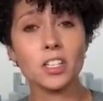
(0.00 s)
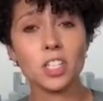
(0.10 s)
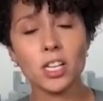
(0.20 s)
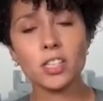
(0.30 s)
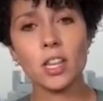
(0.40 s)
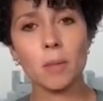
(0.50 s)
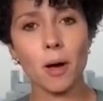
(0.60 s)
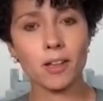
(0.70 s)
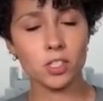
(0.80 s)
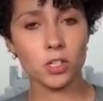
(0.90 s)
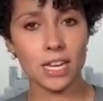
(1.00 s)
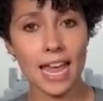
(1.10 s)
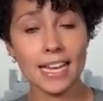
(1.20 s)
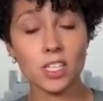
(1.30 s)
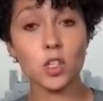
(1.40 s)
And just in the past two
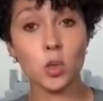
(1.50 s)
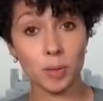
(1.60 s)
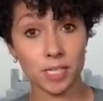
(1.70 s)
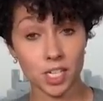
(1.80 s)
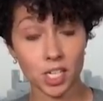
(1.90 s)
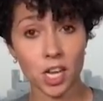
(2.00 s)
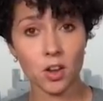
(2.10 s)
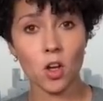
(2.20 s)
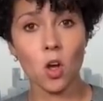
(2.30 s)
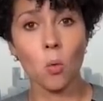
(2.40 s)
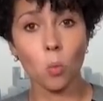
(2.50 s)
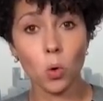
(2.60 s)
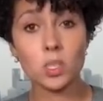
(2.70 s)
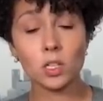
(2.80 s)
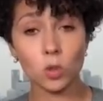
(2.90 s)
days, a new petition
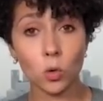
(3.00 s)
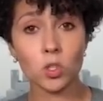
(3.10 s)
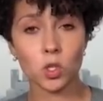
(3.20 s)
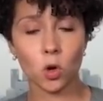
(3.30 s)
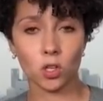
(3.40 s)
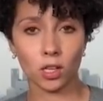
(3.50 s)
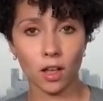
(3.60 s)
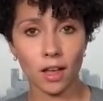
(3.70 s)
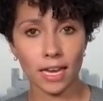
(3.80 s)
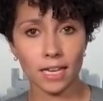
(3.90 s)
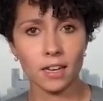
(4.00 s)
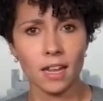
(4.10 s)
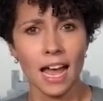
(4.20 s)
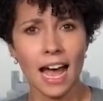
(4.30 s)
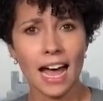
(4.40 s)
was launched online
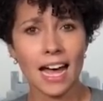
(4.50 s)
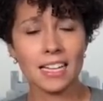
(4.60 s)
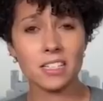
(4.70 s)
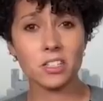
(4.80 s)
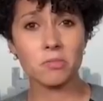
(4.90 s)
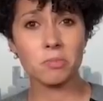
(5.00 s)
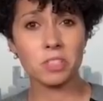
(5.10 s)
and